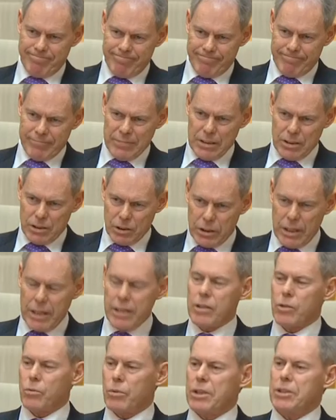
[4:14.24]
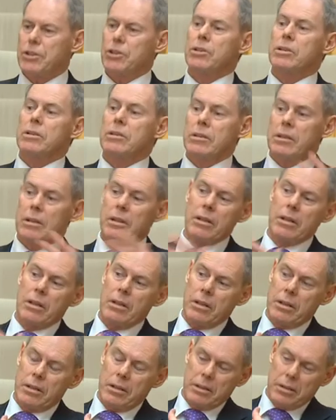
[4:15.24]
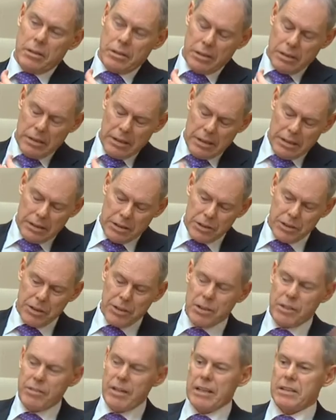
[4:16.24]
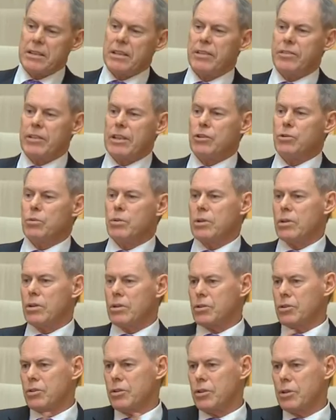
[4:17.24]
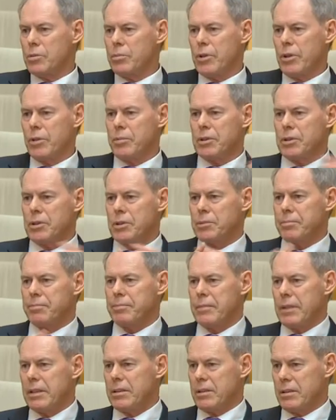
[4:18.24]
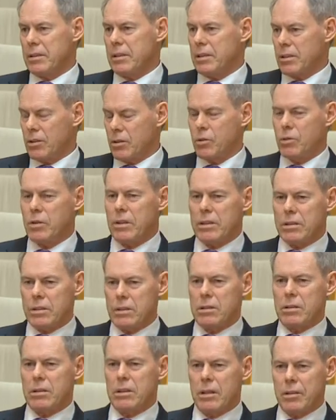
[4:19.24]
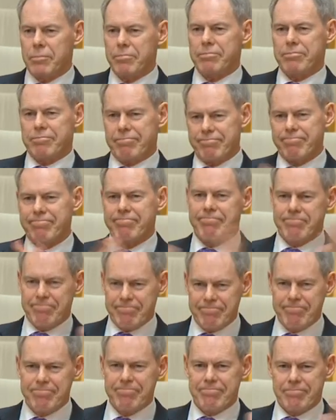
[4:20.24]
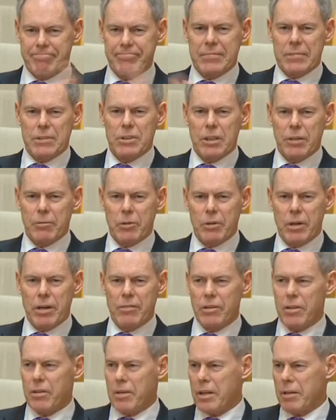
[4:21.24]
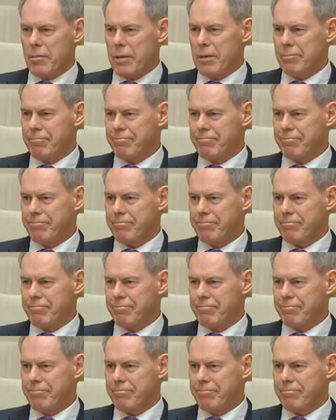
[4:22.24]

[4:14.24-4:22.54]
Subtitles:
the extent to which a series of activities would constitute a purpose. It's something we have to think about.